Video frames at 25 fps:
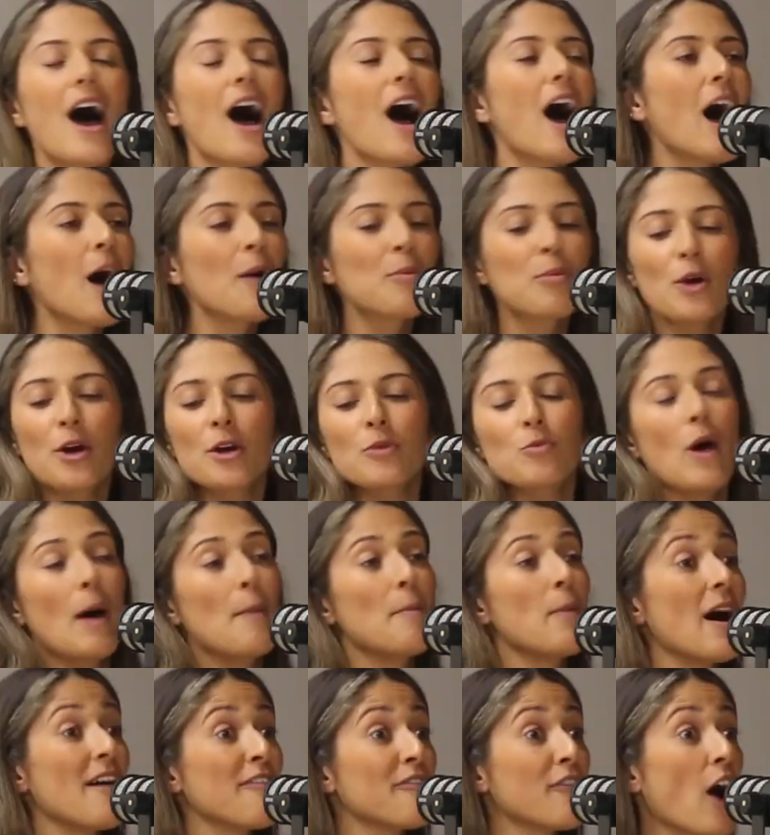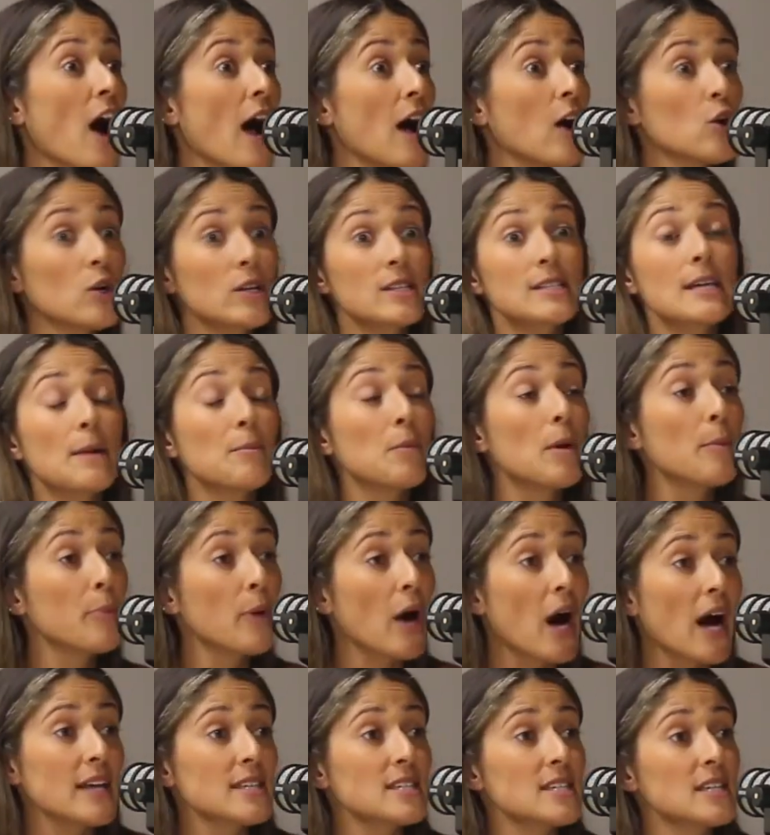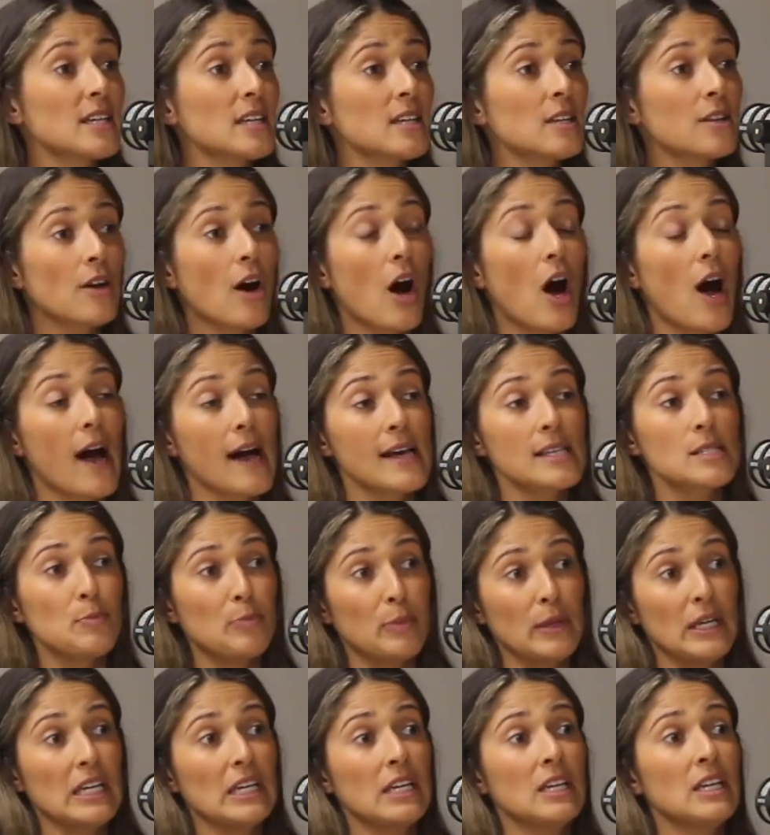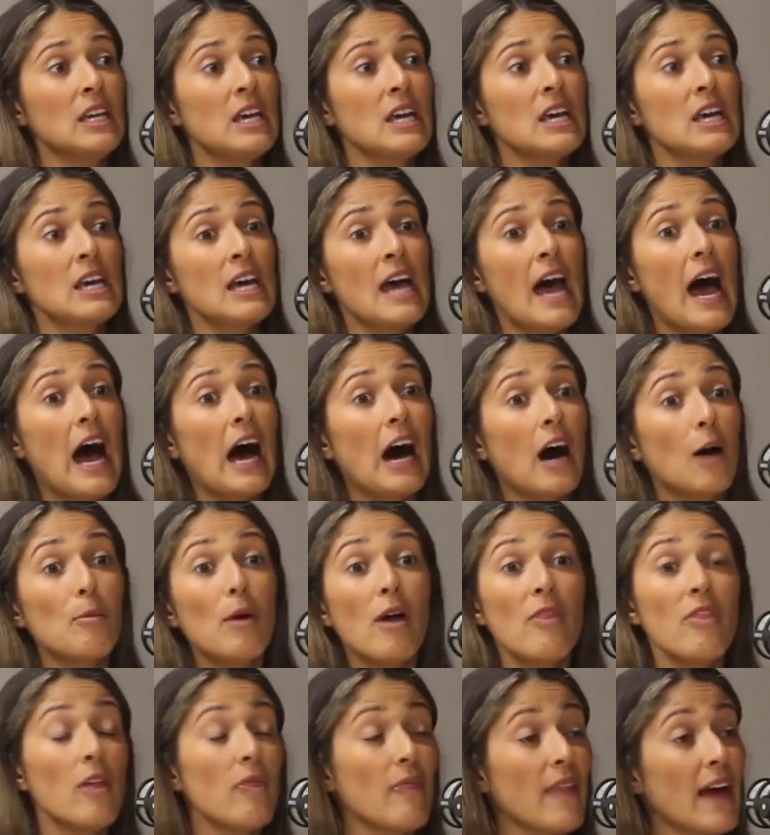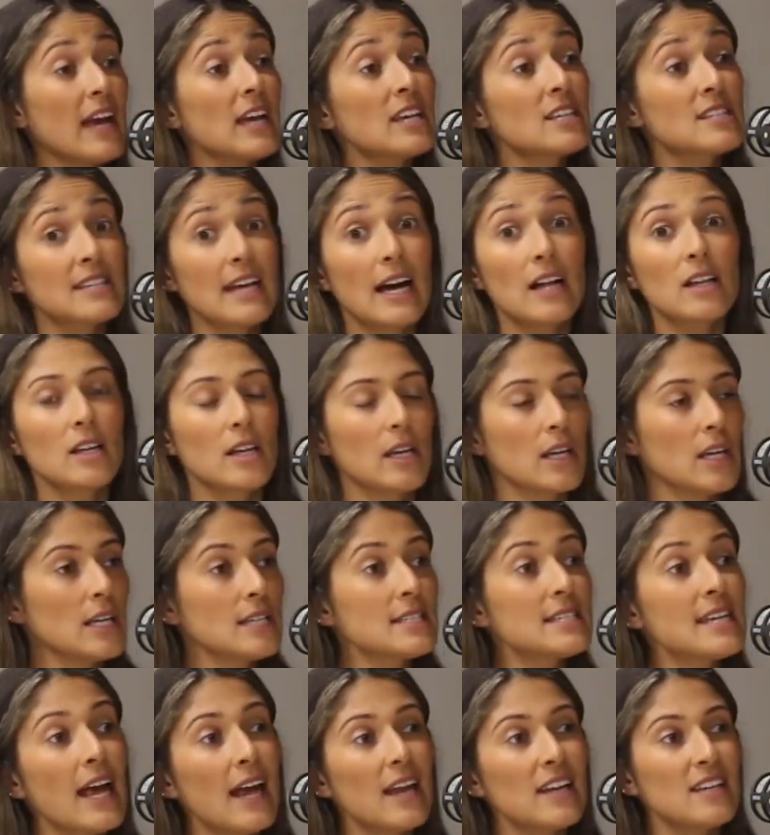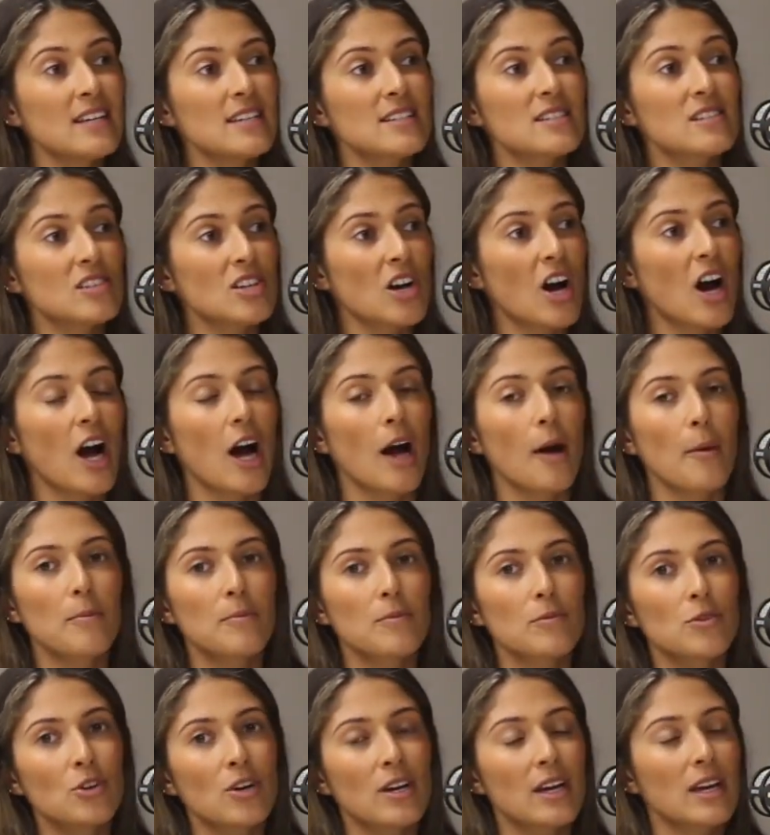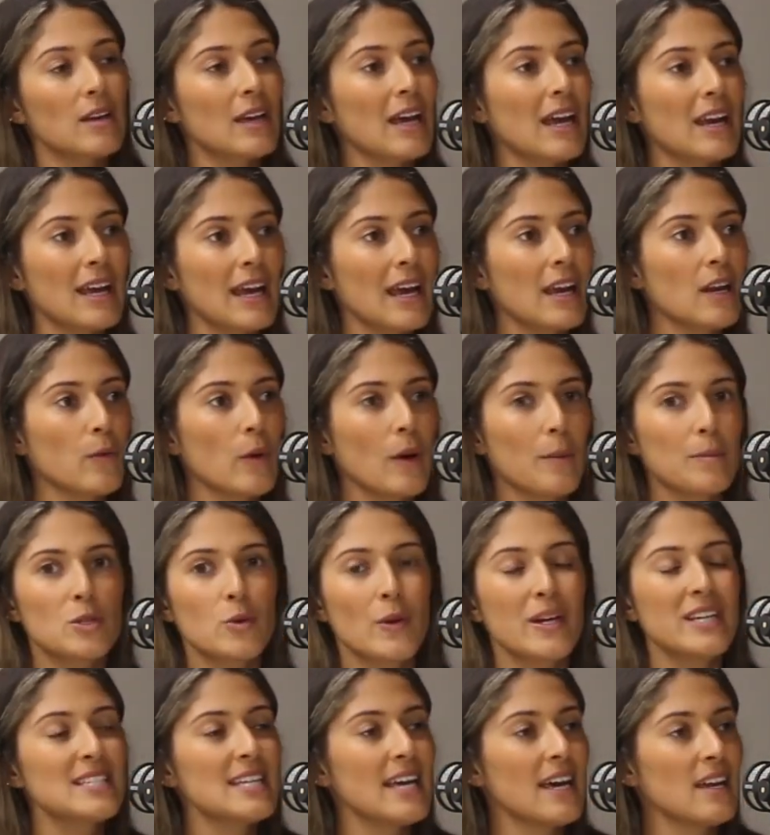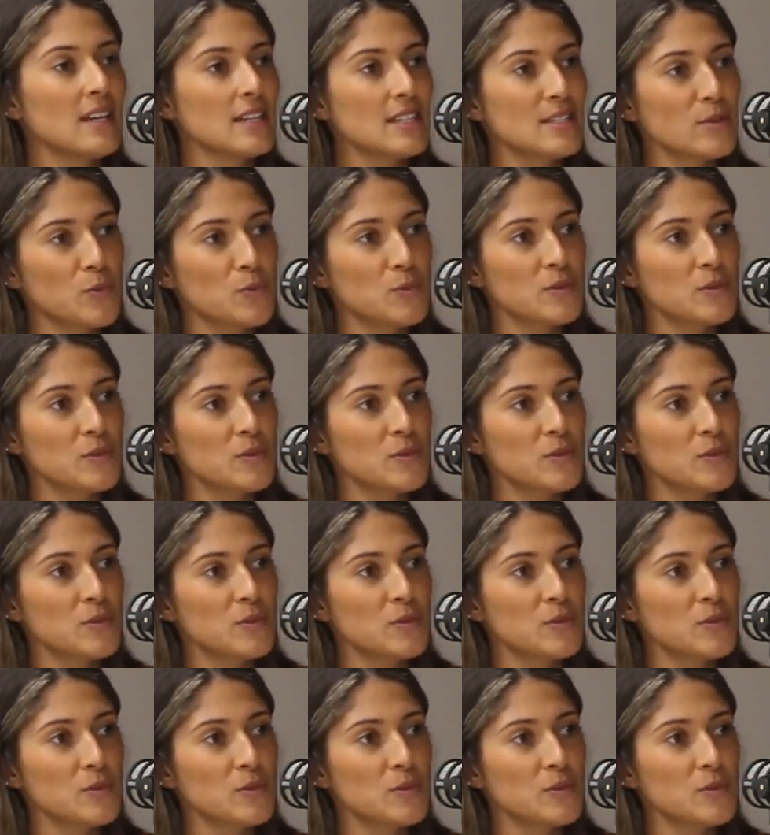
it. Upload just one with file and someone buys it, the highest bid, and then they sell it in 10 years' time, you're getting anywhere between 10 and